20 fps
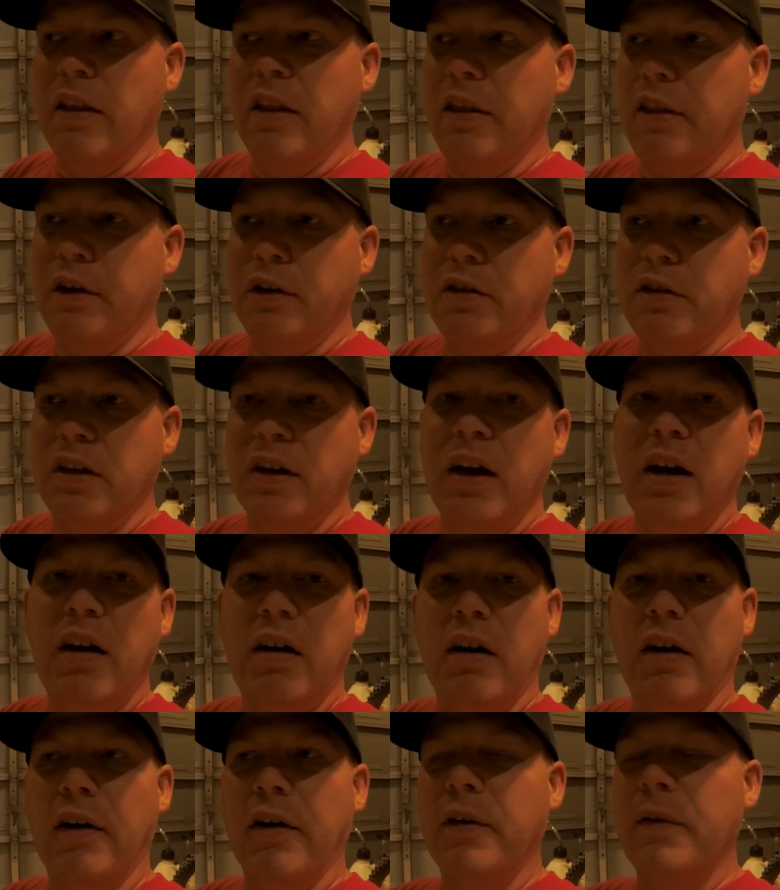There's an
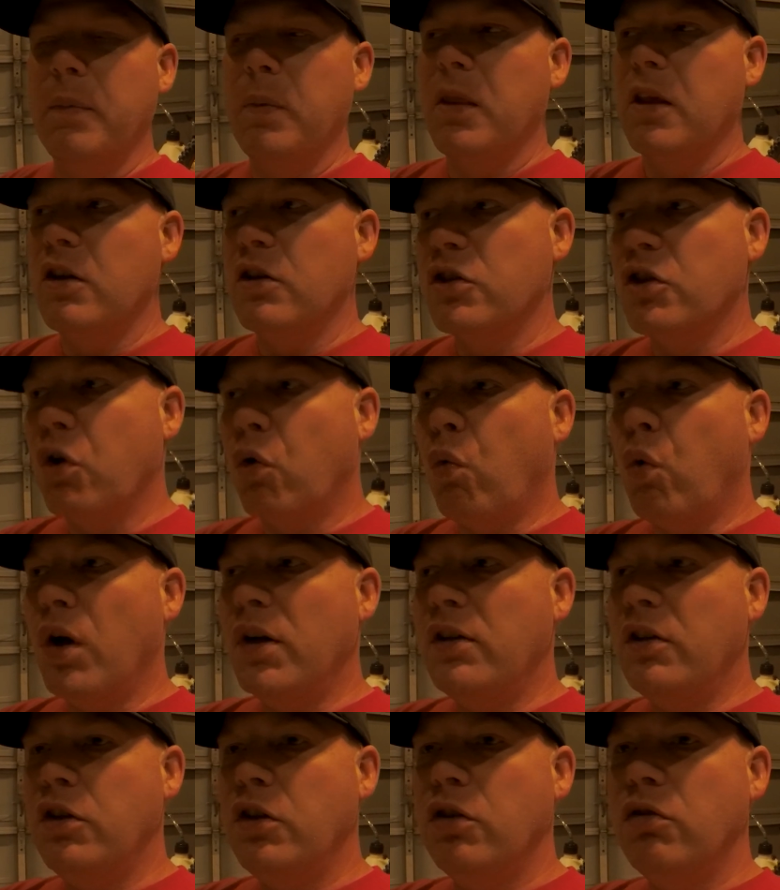error. So
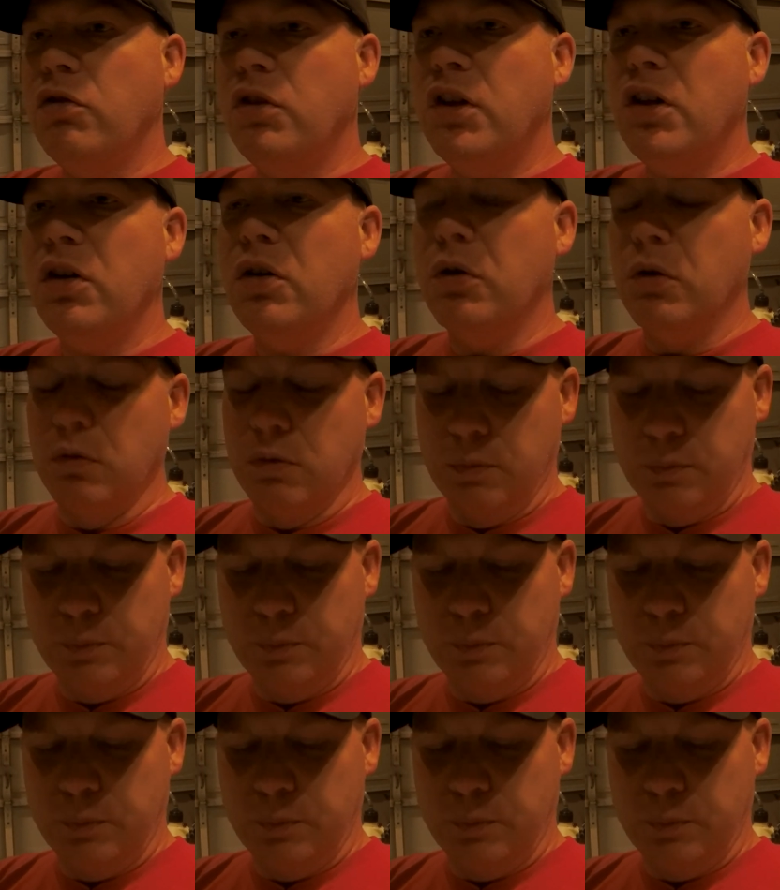what do you do?